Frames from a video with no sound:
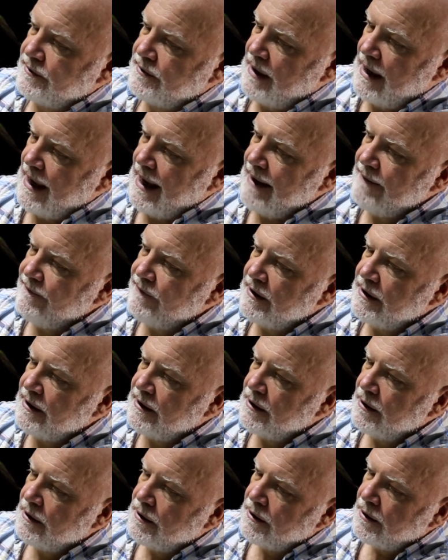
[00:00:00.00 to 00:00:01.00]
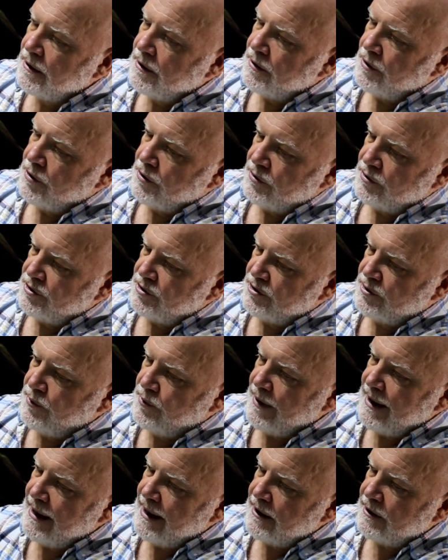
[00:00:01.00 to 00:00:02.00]
heavy,
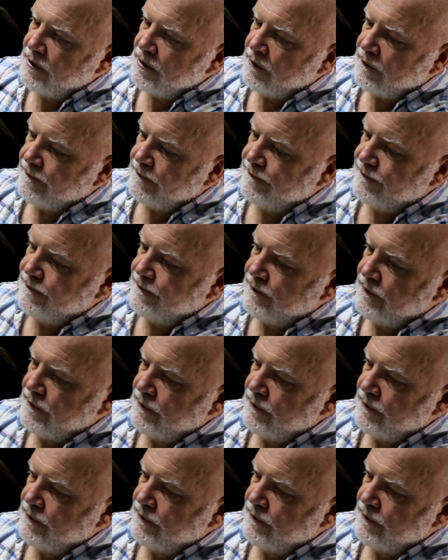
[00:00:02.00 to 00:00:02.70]
squared off